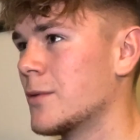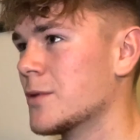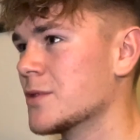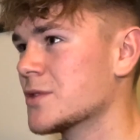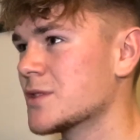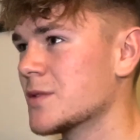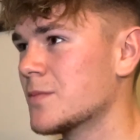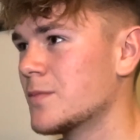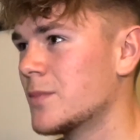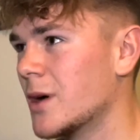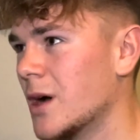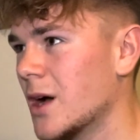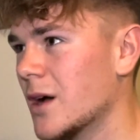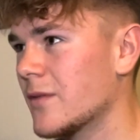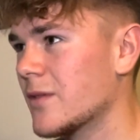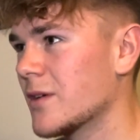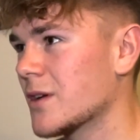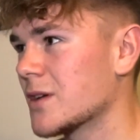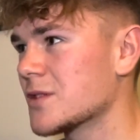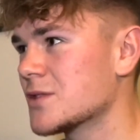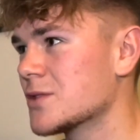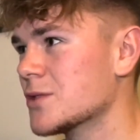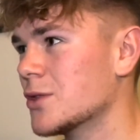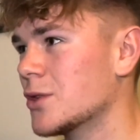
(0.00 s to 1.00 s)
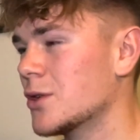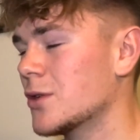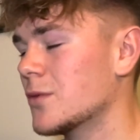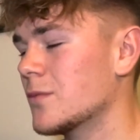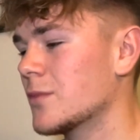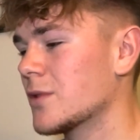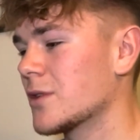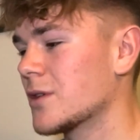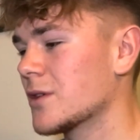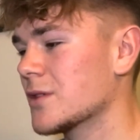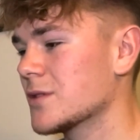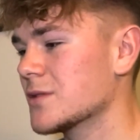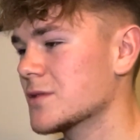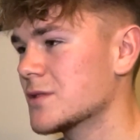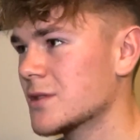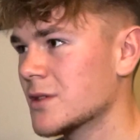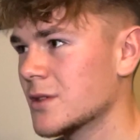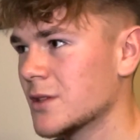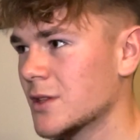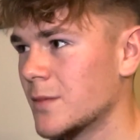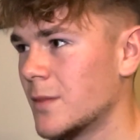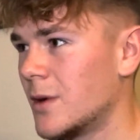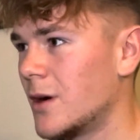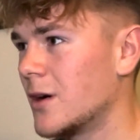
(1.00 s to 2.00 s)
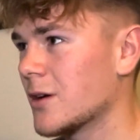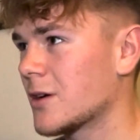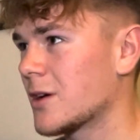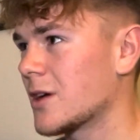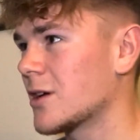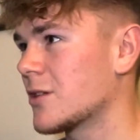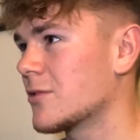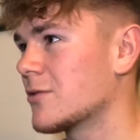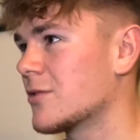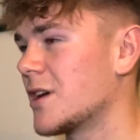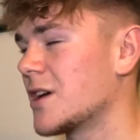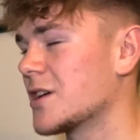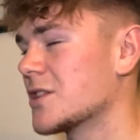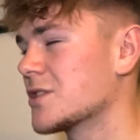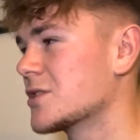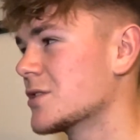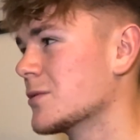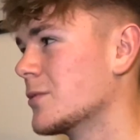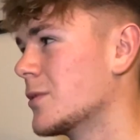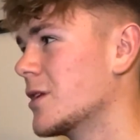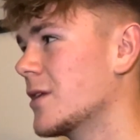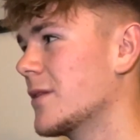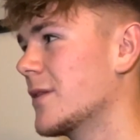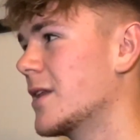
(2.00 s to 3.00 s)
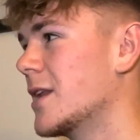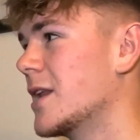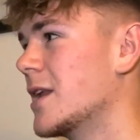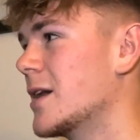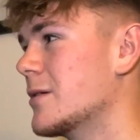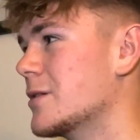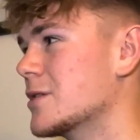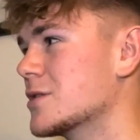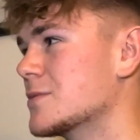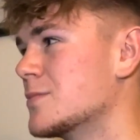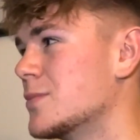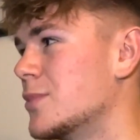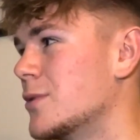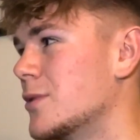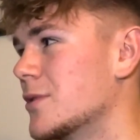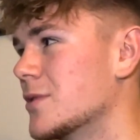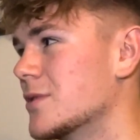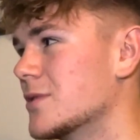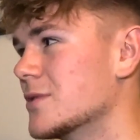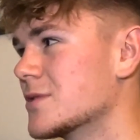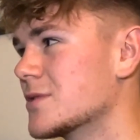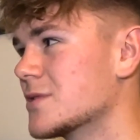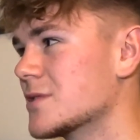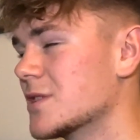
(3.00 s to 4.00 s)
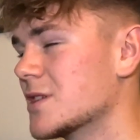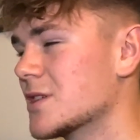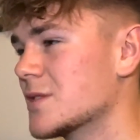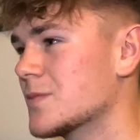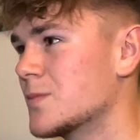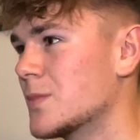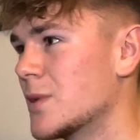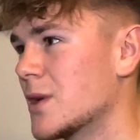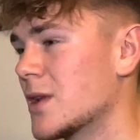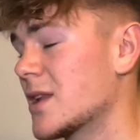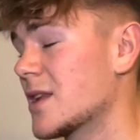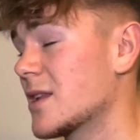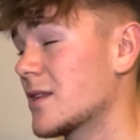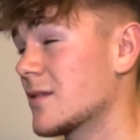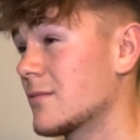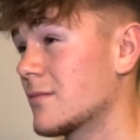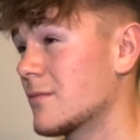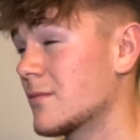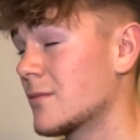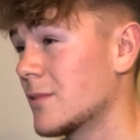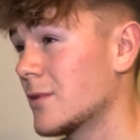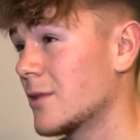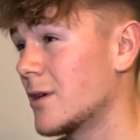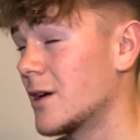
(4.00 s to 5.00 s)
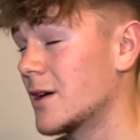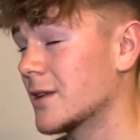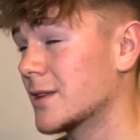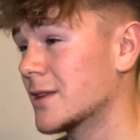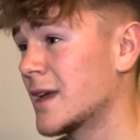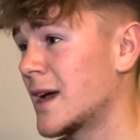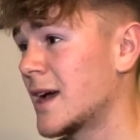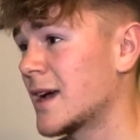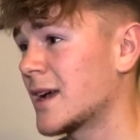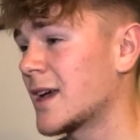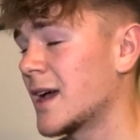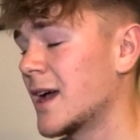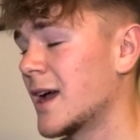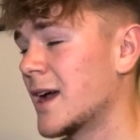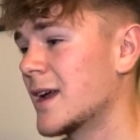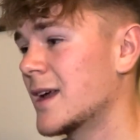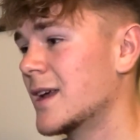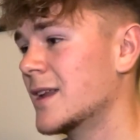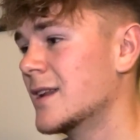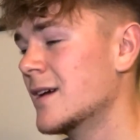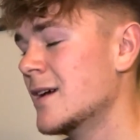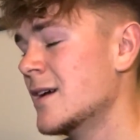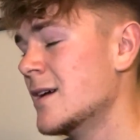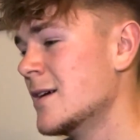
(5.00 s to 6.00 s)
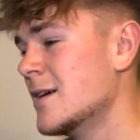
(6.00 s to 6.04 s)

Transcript: was the perfect storm because the market crashed to one of the lowest points it's been in like a decade.